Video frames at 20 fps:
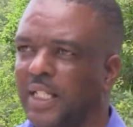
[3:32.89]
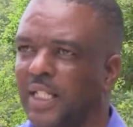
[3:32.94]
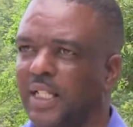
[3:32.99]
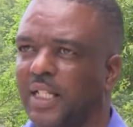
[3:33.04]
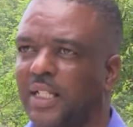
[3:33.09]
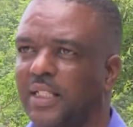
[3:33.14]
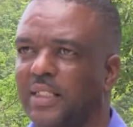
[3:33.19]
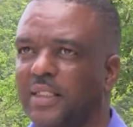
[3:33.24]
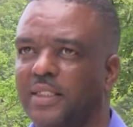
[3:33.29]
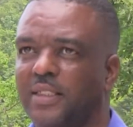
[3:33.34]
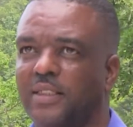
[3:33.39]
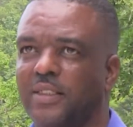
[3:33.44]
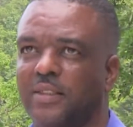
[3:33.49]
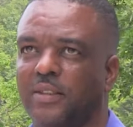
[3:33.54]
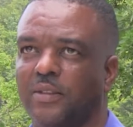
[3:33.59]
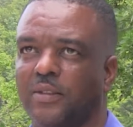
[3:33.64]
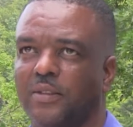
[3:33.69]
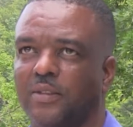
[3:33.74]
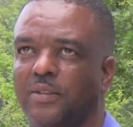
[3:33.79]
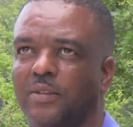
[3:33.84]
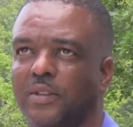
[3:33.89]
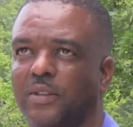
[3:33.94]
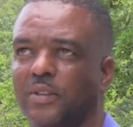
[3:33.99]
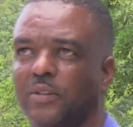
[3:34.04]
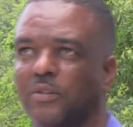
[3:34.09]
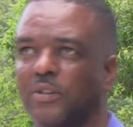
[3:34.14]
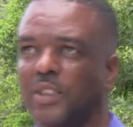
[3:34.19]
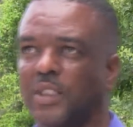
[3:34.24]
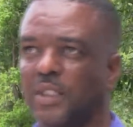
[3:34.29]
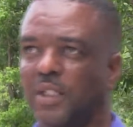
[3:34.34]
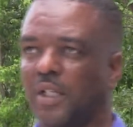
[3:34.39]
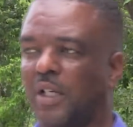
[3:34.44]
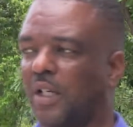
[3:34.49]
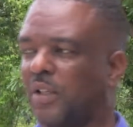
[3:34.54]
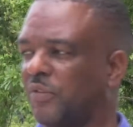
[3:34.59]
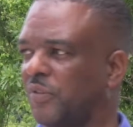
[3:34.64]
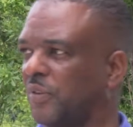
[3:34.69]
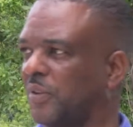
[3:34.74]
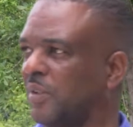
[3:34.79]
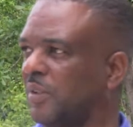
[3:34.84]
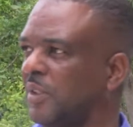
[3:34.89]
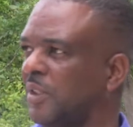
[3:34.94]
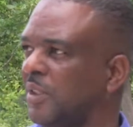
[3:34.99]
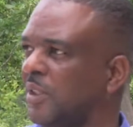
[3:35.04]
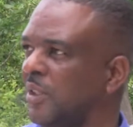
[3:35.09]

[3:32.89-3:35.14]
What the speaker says: and it was really awful.